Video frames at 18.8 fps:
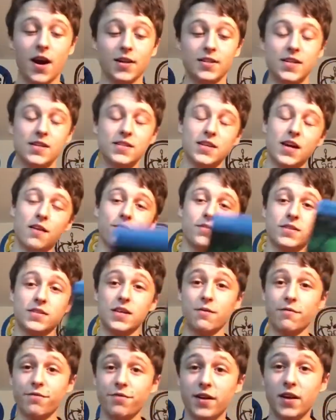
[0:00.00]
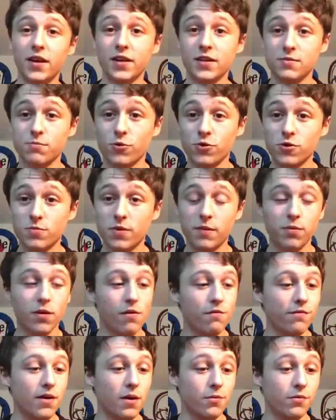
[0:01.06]
tend to have the same feeling as most people
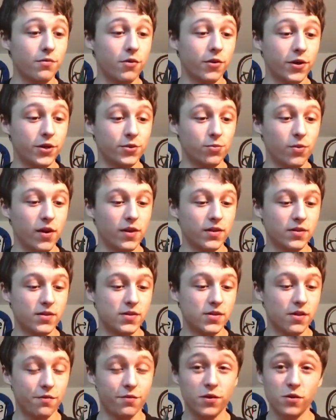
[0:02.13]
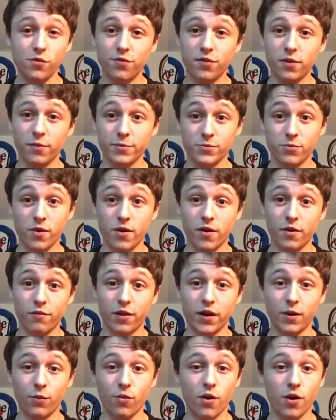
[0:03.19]
on found footage, where there's a few films where it
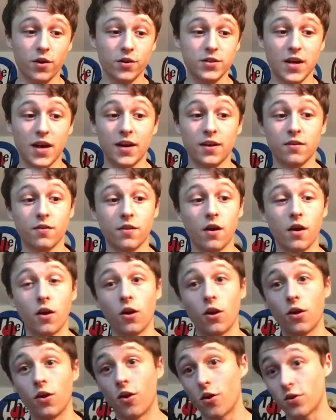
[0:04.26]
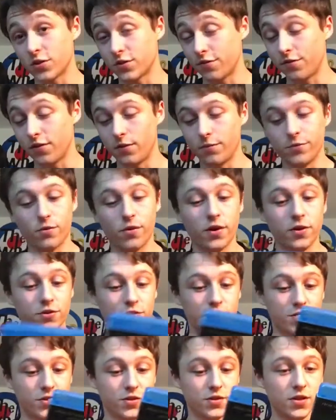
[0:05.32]
really works and a lot of films where it
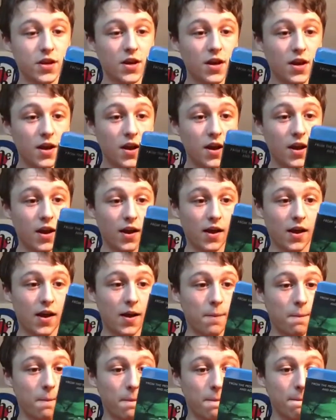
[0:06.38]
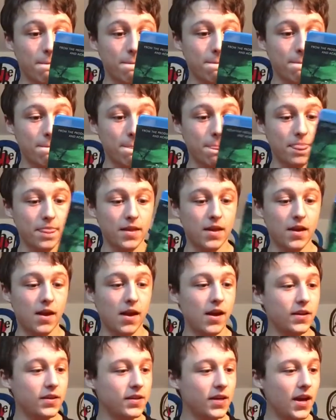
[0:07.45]
doesn't. And
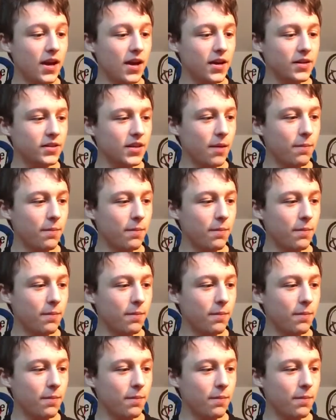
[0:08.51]
yeah,